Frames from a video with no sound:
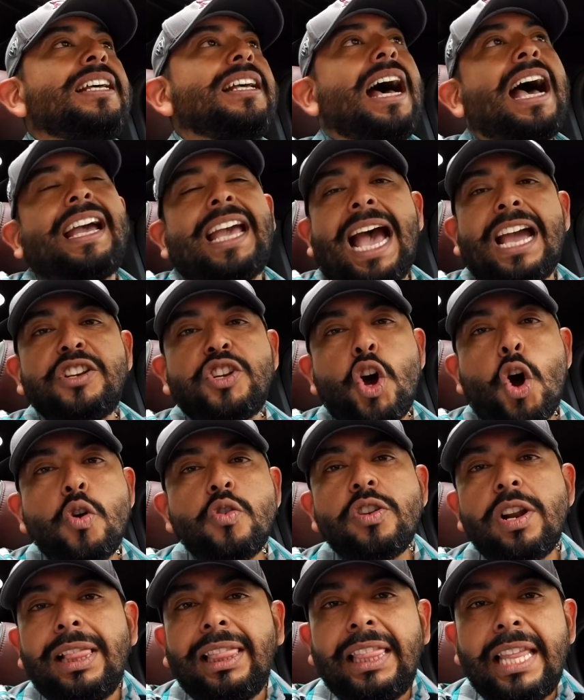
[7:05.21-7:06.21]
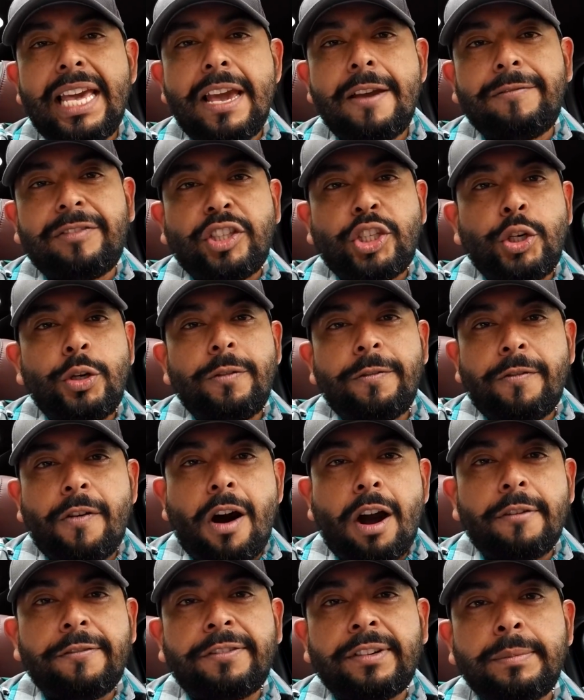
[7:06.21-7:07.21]
I don't live too
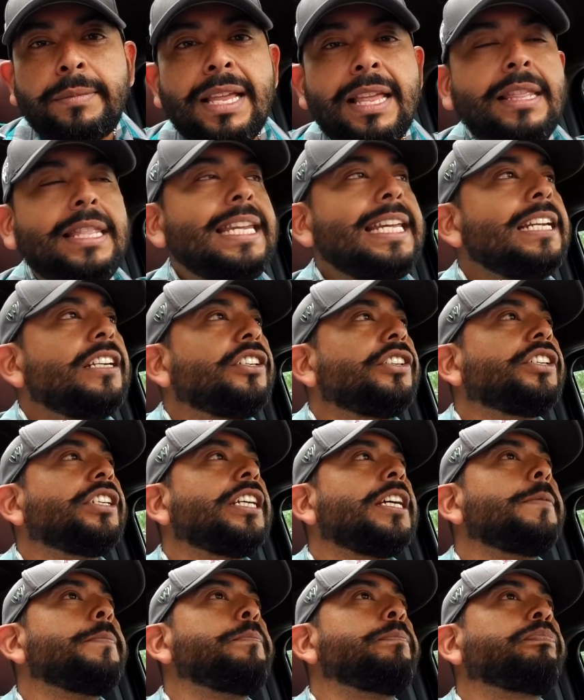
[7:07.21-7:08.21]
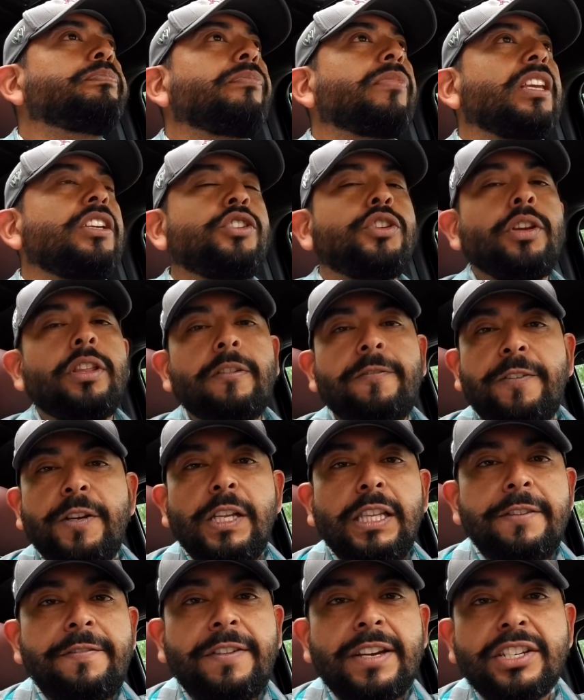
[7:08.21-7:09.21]
far from the dealership, so the
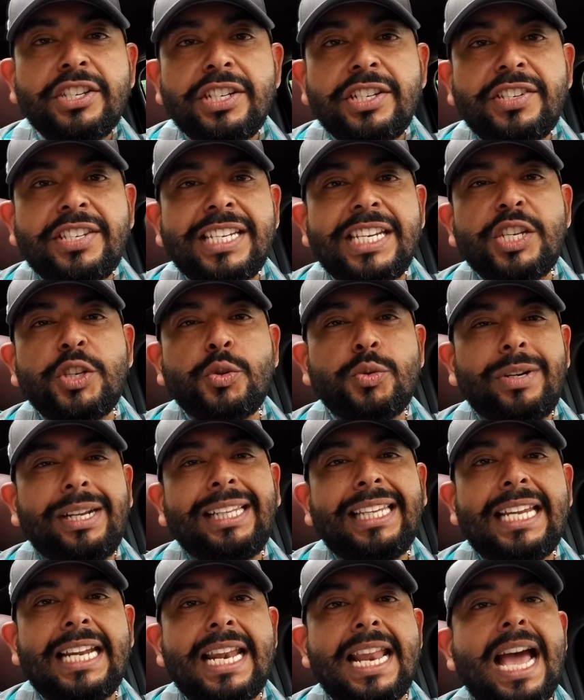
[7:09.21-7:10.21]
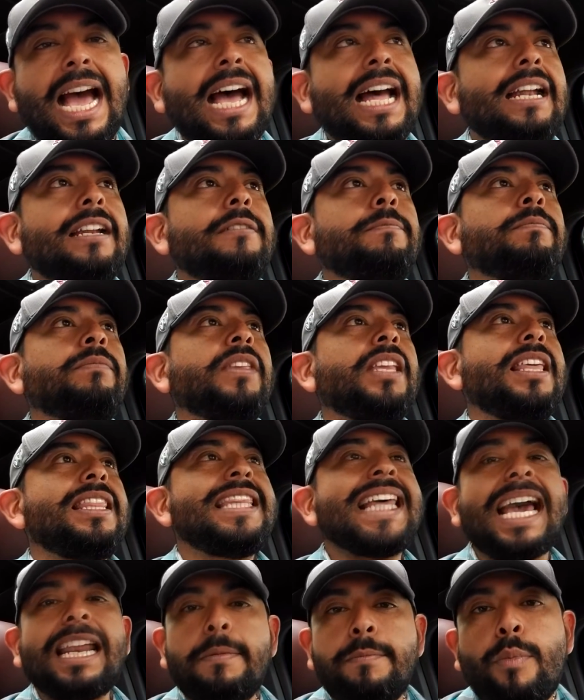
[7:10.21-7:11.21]
fuel efficiency is really not
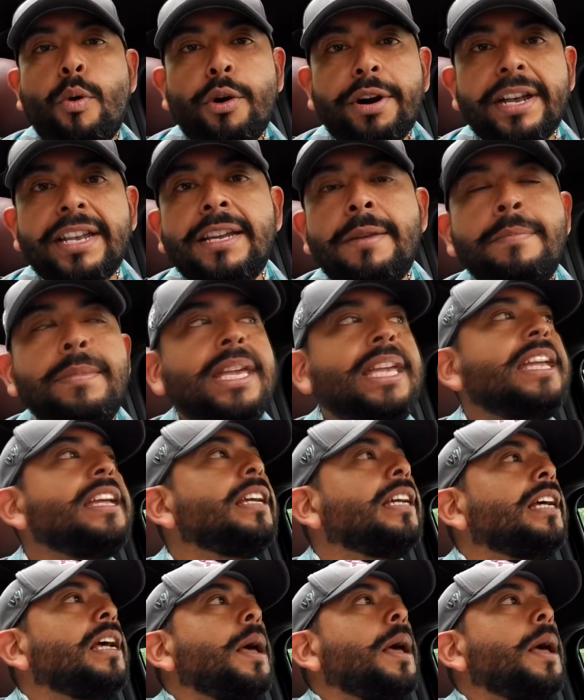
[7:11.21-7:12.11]
that important to me.